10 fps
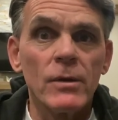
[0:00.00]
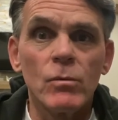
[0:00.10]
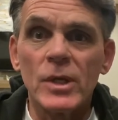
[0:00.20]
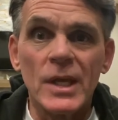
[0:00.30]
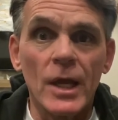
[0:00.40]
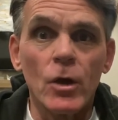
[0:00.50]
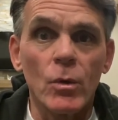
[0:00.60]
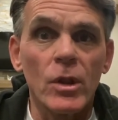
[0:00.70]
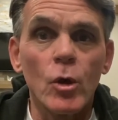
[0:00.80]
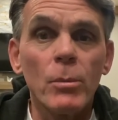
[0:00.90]
We can't go to
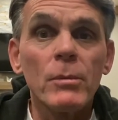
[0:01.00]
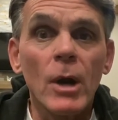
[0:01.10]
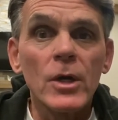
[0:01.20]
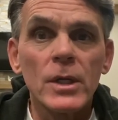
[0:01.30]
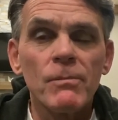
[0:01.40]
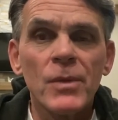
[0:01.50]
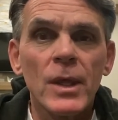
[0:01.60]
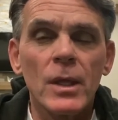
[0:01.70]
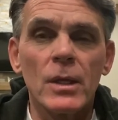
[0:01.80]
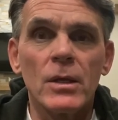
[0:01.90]
the open market
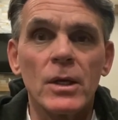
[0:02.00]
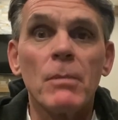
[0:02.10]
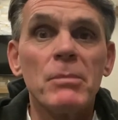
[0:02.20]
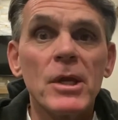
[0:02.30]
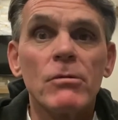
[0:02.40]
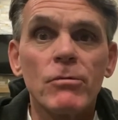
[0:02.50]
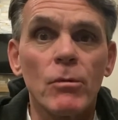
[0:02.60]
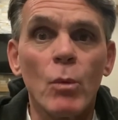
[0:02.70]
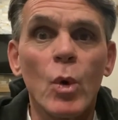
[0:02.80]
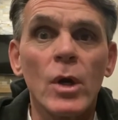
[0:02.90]
and compete for
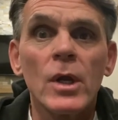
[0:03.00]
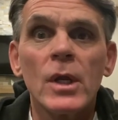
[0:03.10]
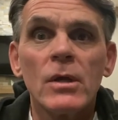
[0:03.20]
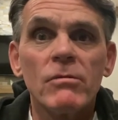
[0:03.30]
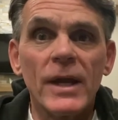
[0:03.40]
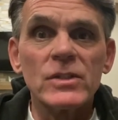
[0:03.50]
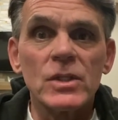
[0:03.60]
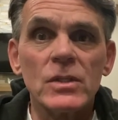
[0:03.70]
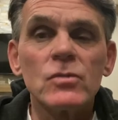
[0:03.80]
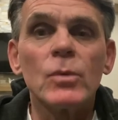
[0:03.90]
more vaccines.